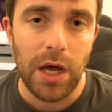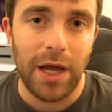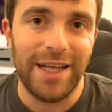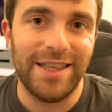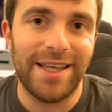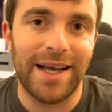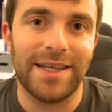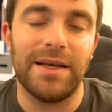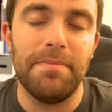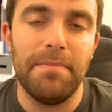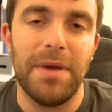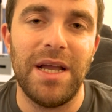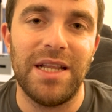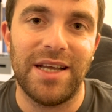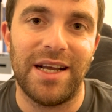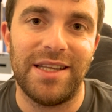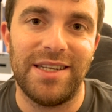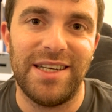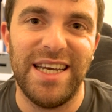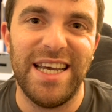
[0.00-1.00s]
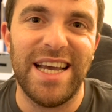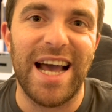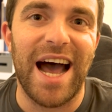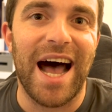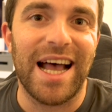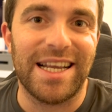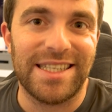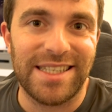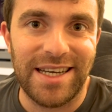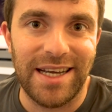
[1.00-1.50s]
It doesn't mean that he
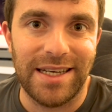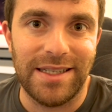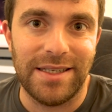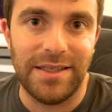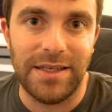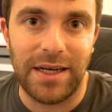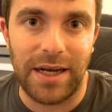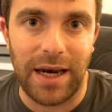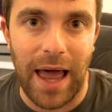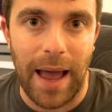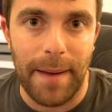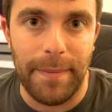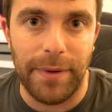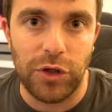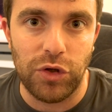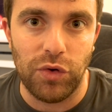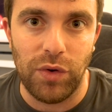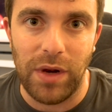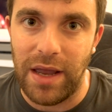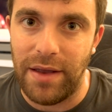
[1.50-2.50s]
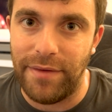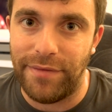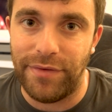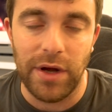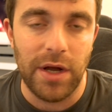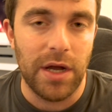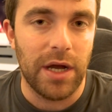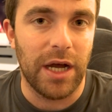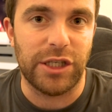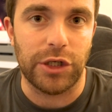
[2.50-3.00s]
asked the club to leave
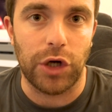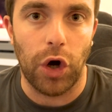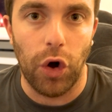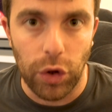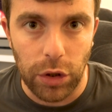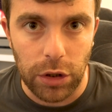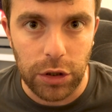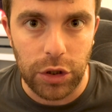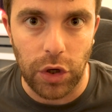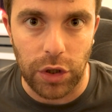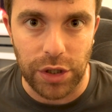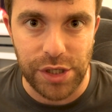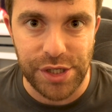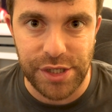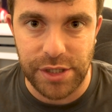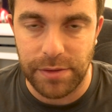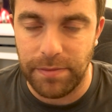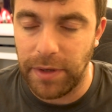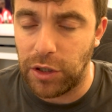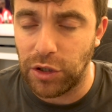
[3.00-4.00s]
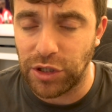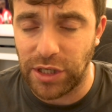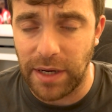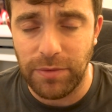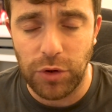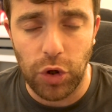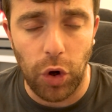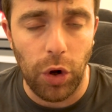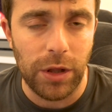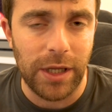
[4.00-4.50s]
at all costs, because
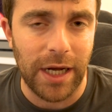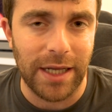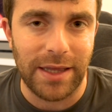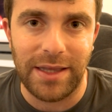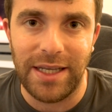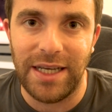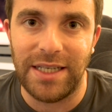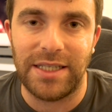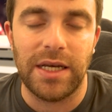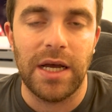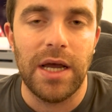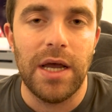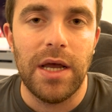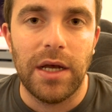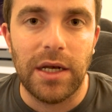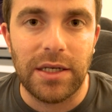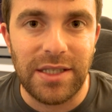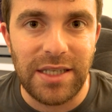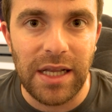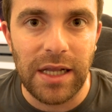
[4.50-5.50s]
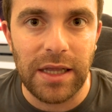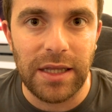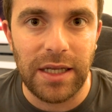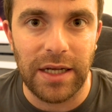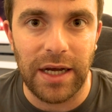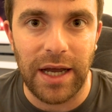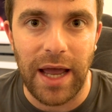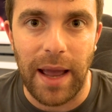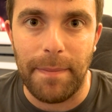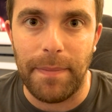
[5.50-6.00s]
I'm told that this still
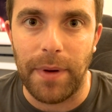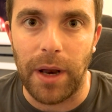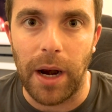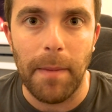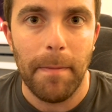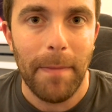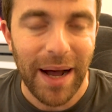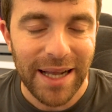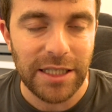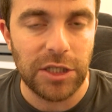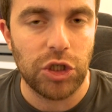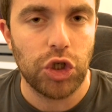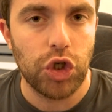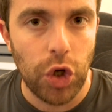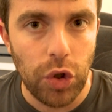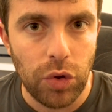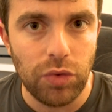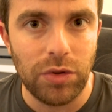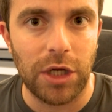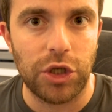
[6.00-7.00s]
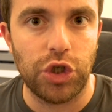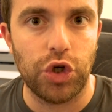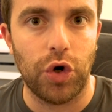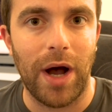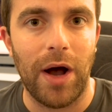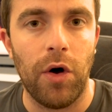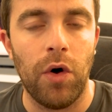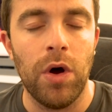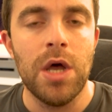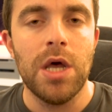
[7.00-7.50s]
didn't happen. But it's true that
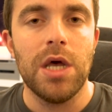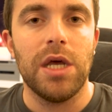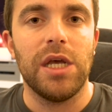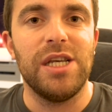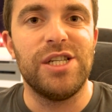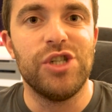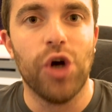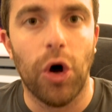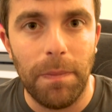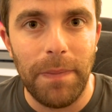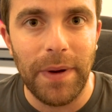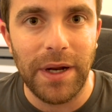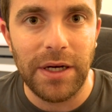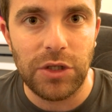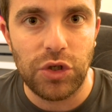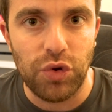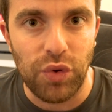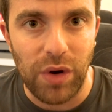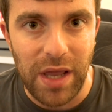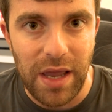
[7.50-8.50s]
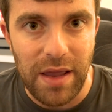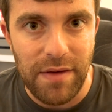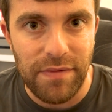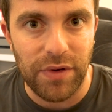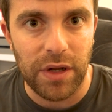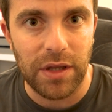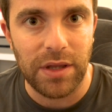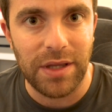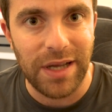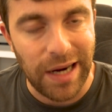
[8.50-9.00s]
João is open to
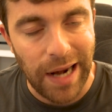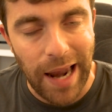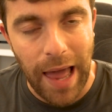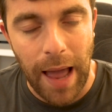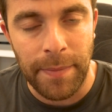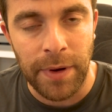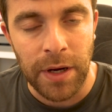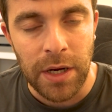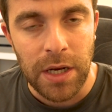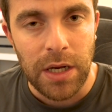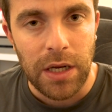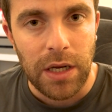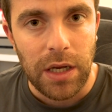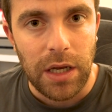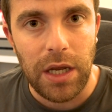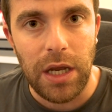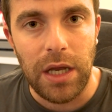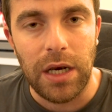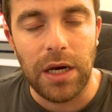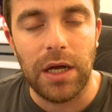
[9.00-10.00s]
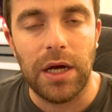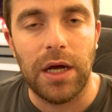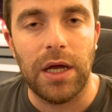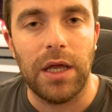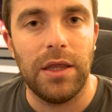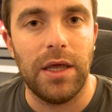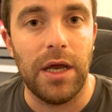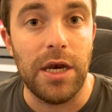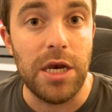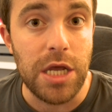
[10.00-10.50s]
leave the club in
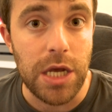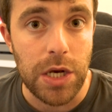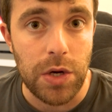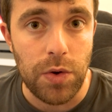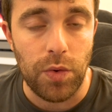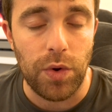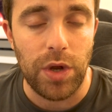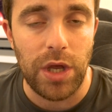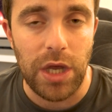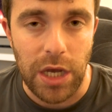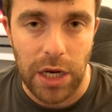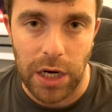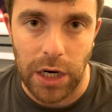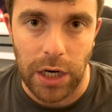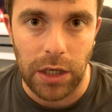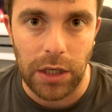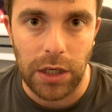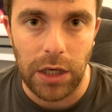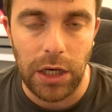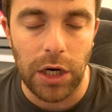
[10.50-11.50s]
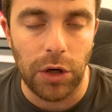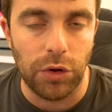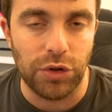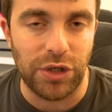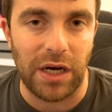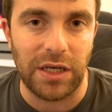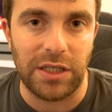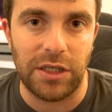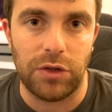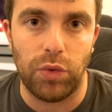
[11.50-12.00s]
the new year. He knows
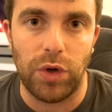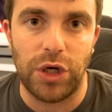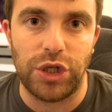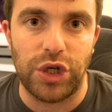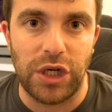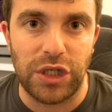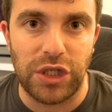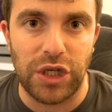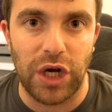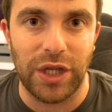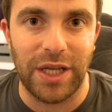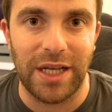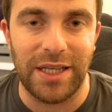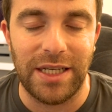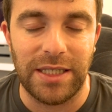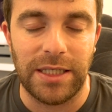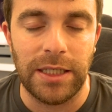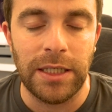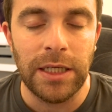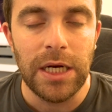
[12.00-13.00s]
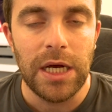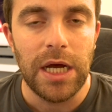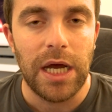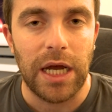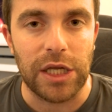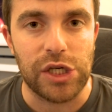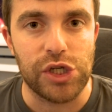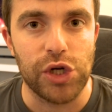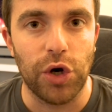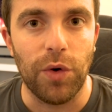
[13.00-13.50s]
that the situation is not that easy,
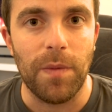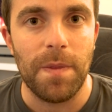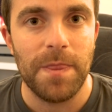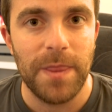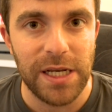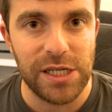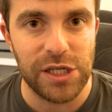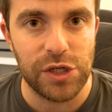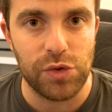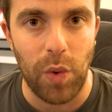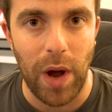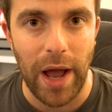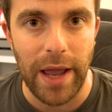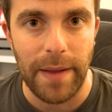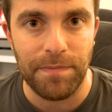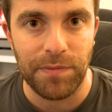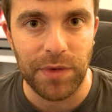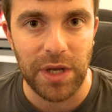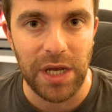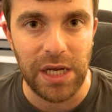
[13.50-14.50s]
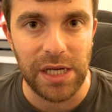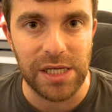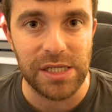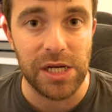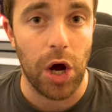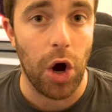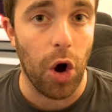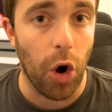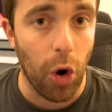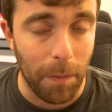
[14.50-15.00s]
and so this is why
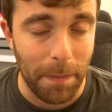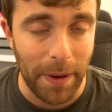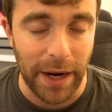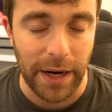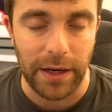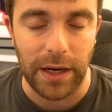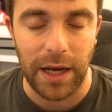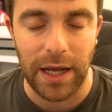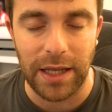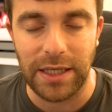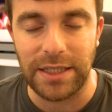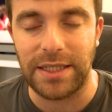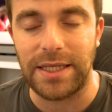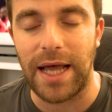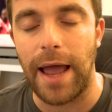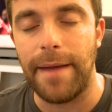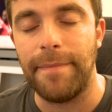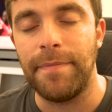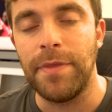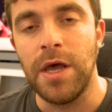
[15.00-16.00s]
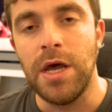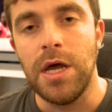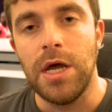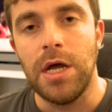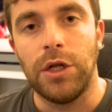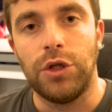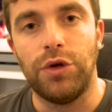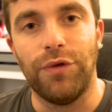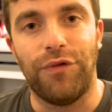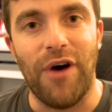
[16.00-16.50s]
he's open at this time
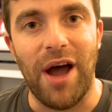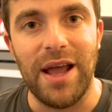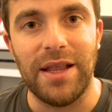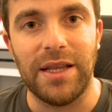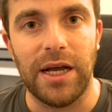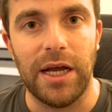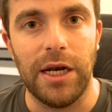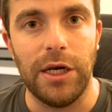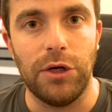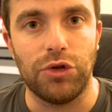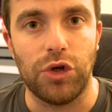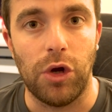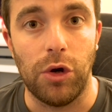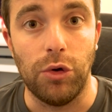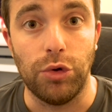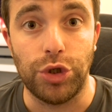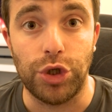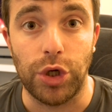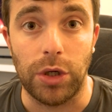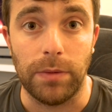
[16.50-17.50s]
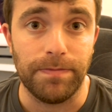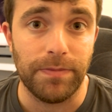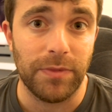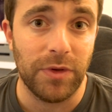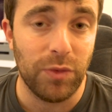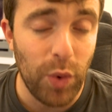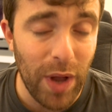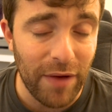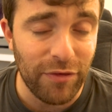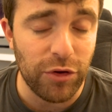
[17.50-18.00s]
to find a new solution.
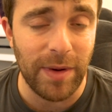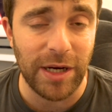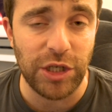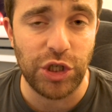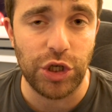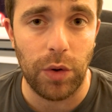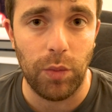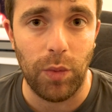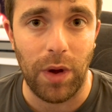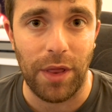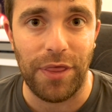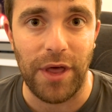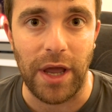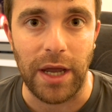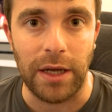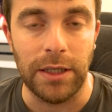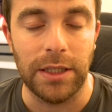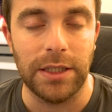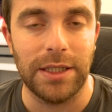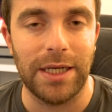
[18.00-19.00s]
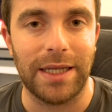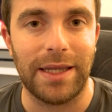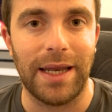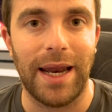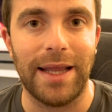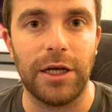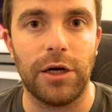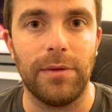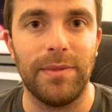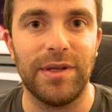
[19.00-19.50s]
We have to mention one thing, that
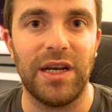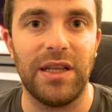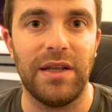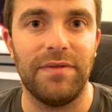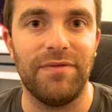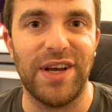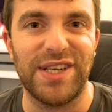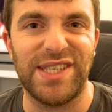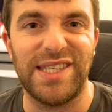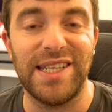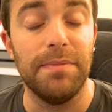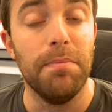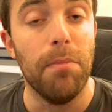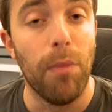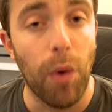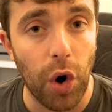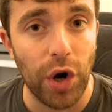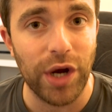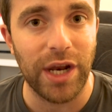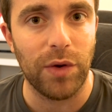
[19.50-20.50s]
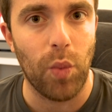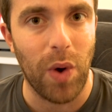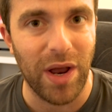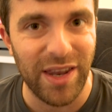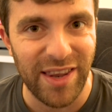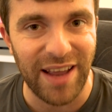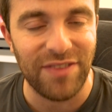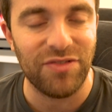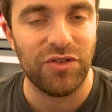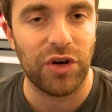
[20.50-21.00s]
Atletico Madrid invested more than
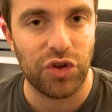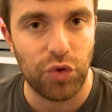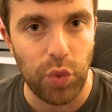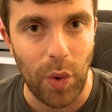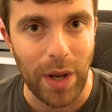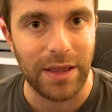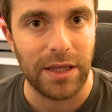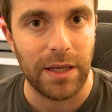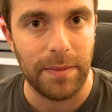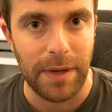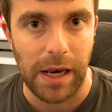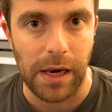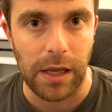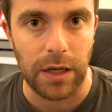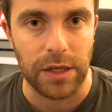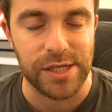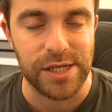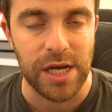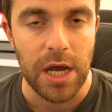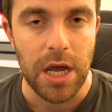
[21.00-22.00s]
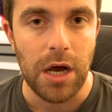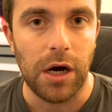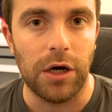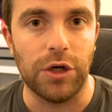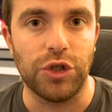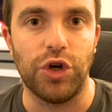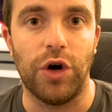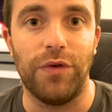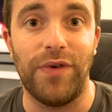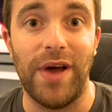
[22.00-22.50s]
120 million
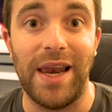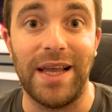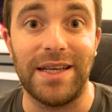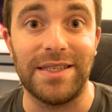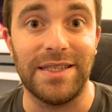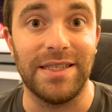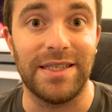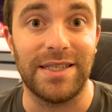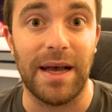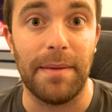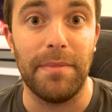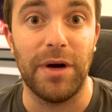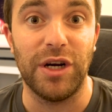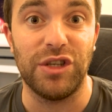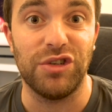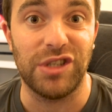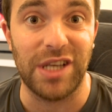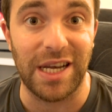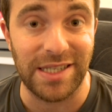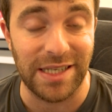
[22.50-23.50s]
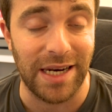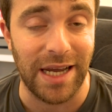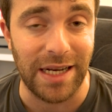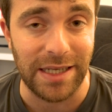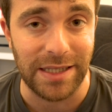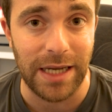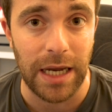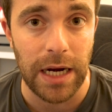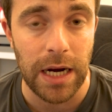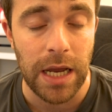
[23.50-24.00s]
on João Félix in summer
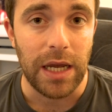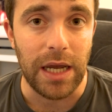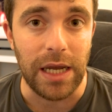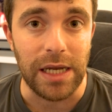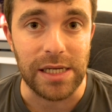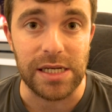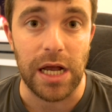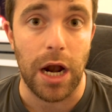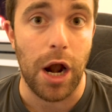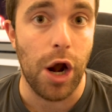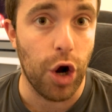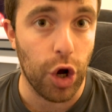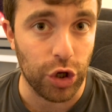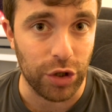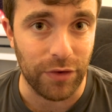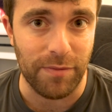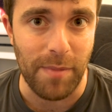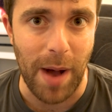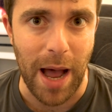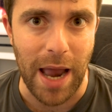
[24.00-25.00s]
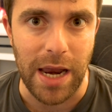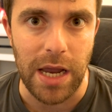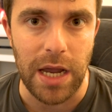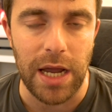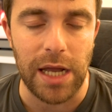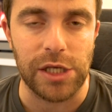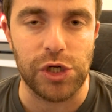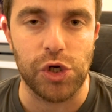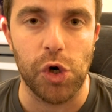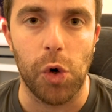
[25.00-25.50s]
2019. Is a lot of money,
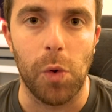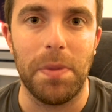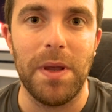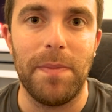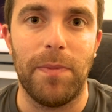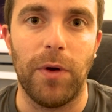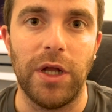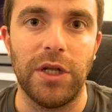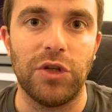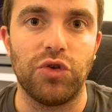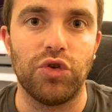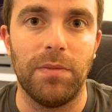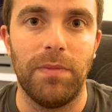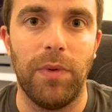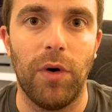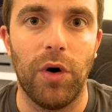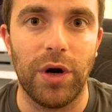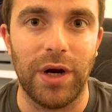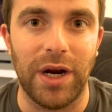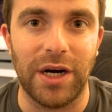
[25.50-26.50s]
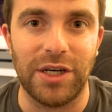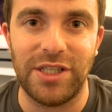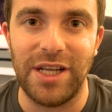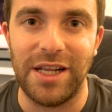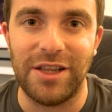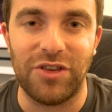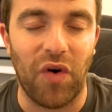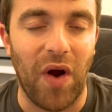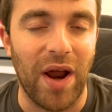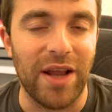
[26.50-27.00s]
and so people into the board are
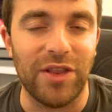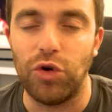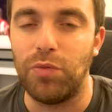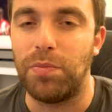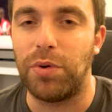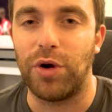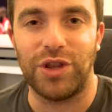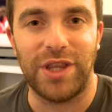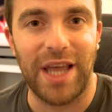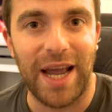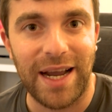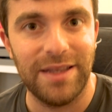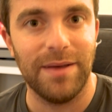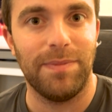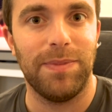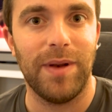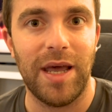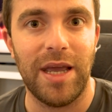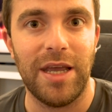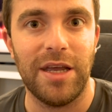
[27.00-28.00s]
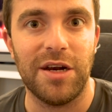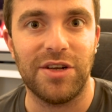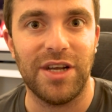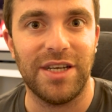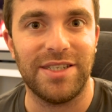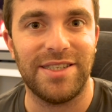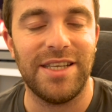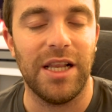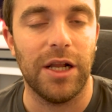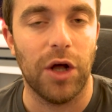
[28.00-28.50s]
still trying to protect the player.
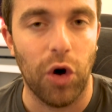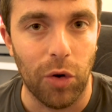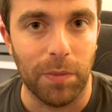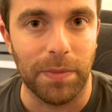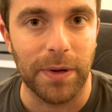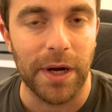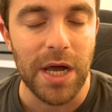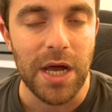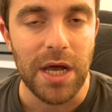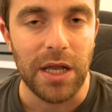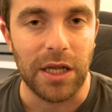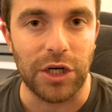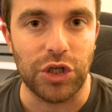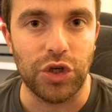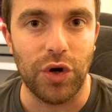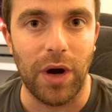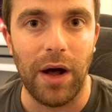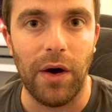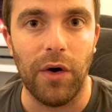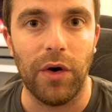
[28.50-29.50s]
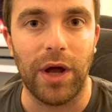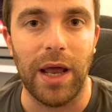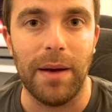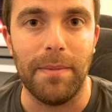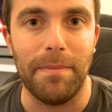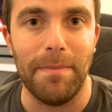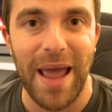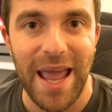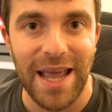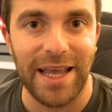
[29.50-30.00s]
They still hope that João
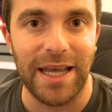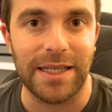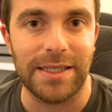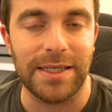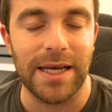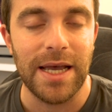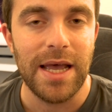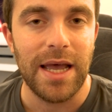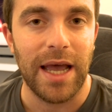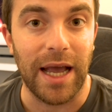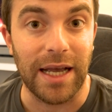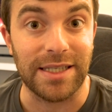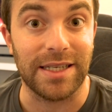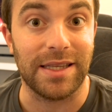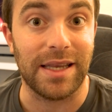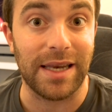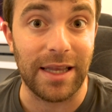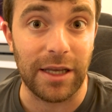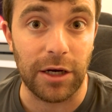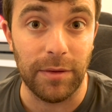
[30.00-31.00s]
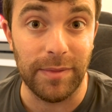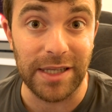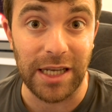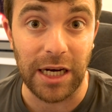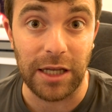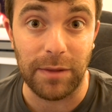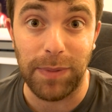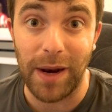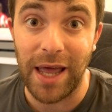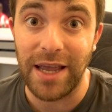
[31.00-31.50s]
can make it as Atletico
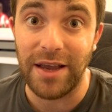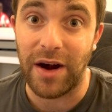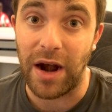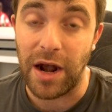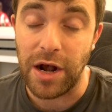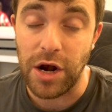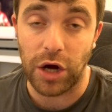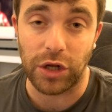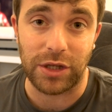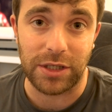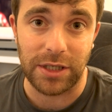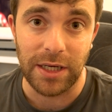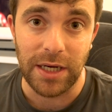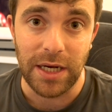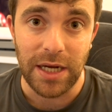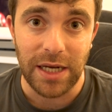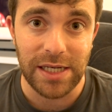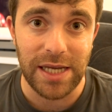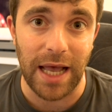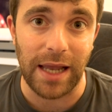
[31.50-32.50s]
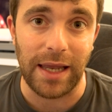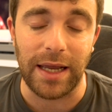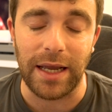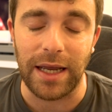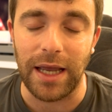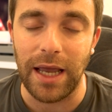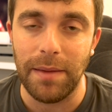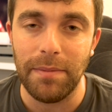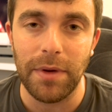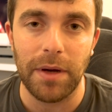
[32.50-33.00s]
Madrid player and not selling
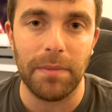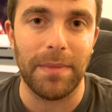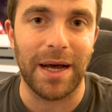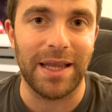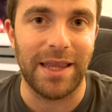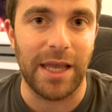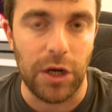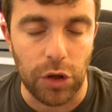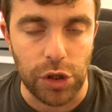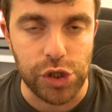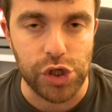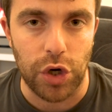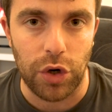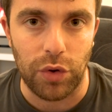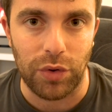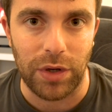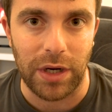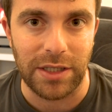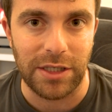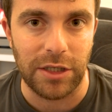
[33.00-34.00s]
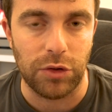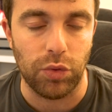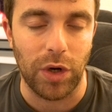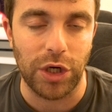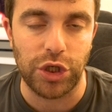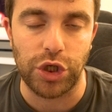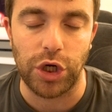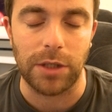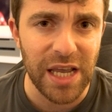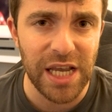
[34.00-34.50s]
him, but they also know that the
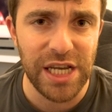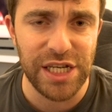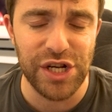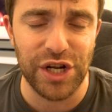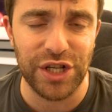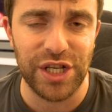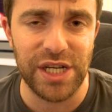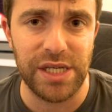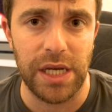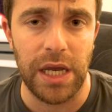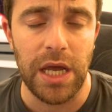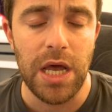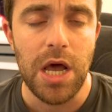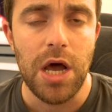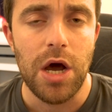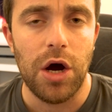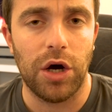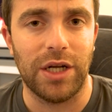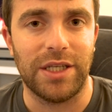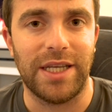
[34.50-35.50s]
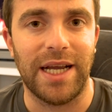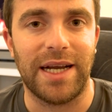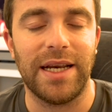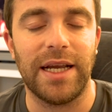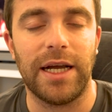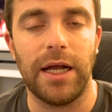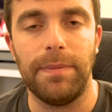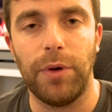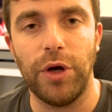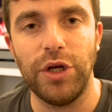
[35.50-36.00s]
situation is not easy on a
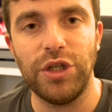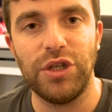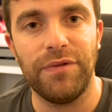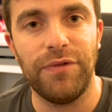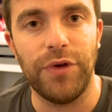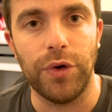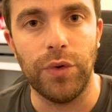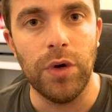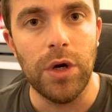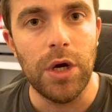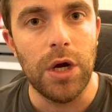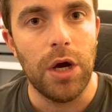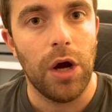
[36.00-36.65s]
technical point of view.